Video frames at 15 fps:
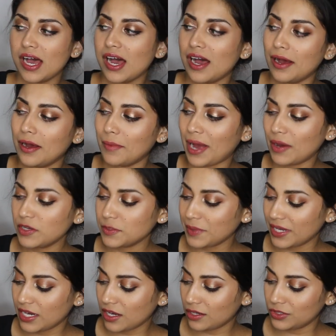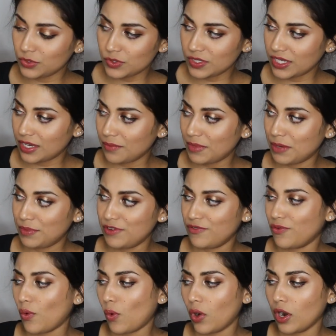um, i was planning on using it maybe
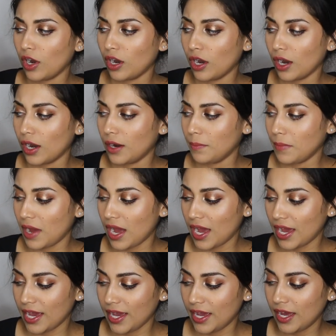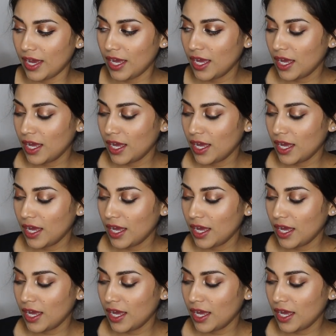for my